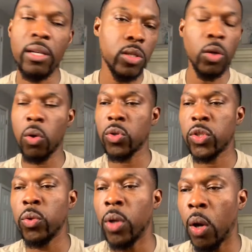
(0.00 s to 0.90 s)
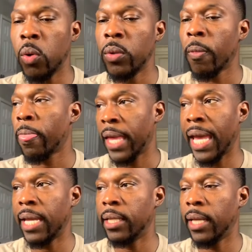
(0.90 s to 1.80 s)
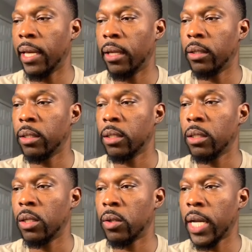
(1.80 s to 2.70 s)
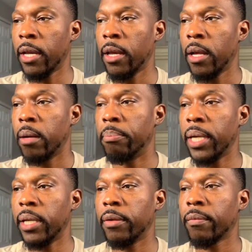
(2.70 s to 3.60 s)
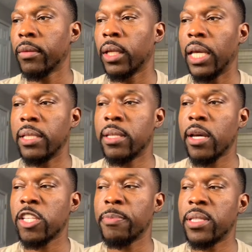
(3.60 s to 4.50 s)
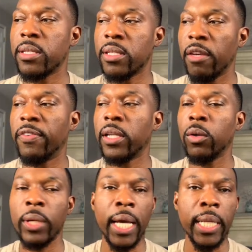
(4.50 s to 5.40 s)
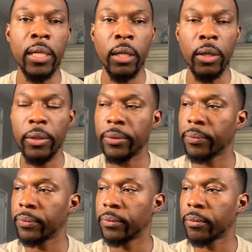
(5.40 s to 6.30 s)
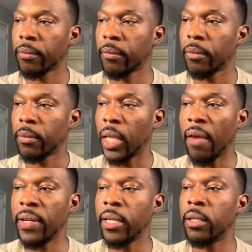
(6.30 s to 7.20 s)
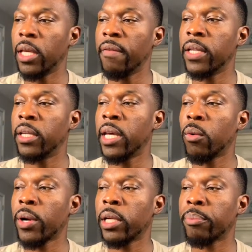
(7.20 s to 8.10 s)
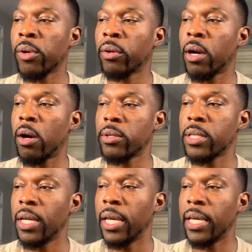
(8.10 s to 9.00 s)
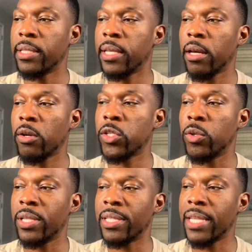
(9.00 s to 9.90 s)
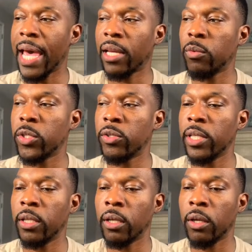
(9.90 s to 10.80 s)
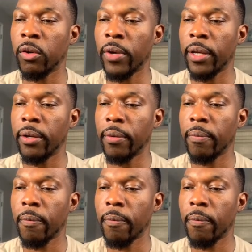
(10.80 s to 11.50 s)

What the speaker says: So those two go hand in hand. Okay. But it tells me specifically what I need to learn. Even in networking and protocols, it tells you exactly what you need to learn right here.